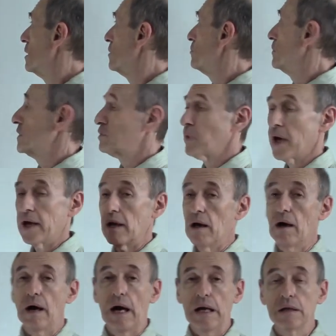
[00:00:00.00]
Midway
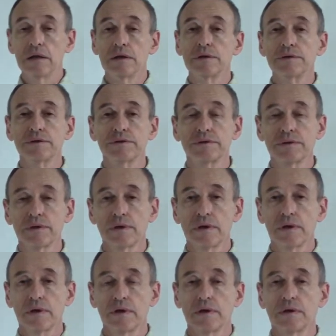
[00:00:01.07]
Island
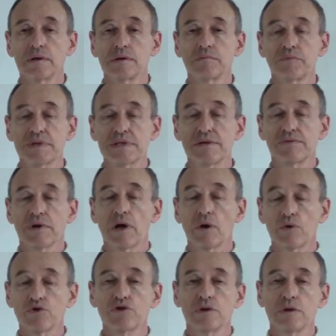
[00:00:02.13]
in Pacific
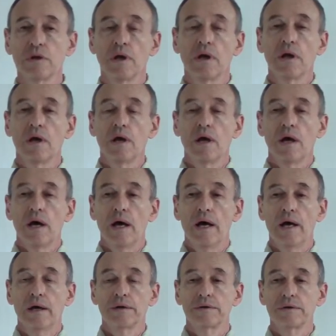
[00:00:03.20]
Ocean,
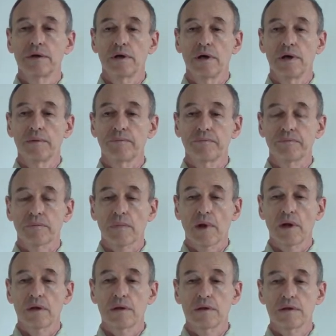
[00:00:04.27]
and um,
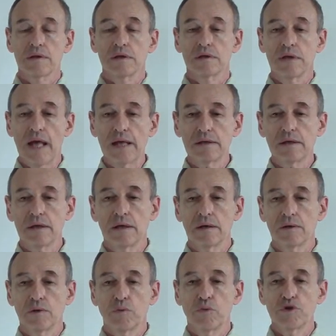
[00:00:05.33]
the
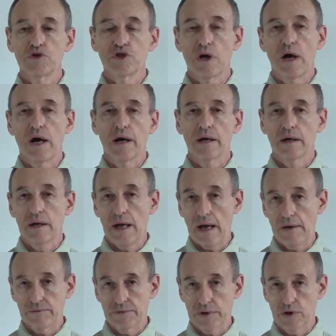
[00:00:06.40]
data which I
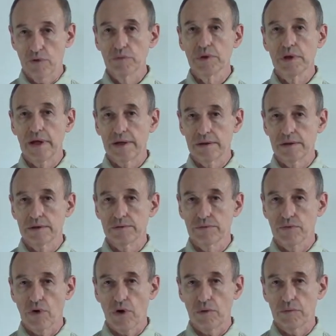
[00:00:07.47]
have accumulated
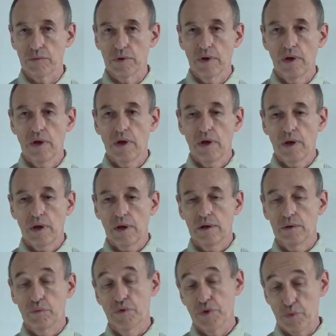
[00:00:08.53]
from,
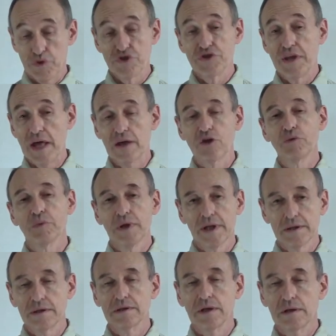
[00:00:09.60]
uh, which they
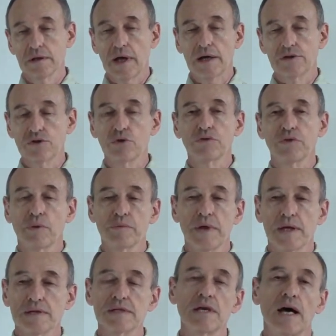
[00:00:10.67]
accumulated and I took from
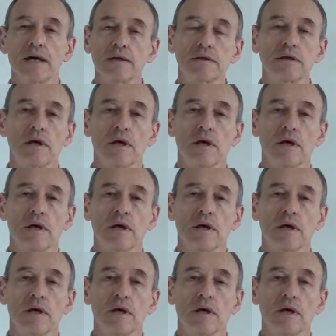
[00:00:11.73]
that site,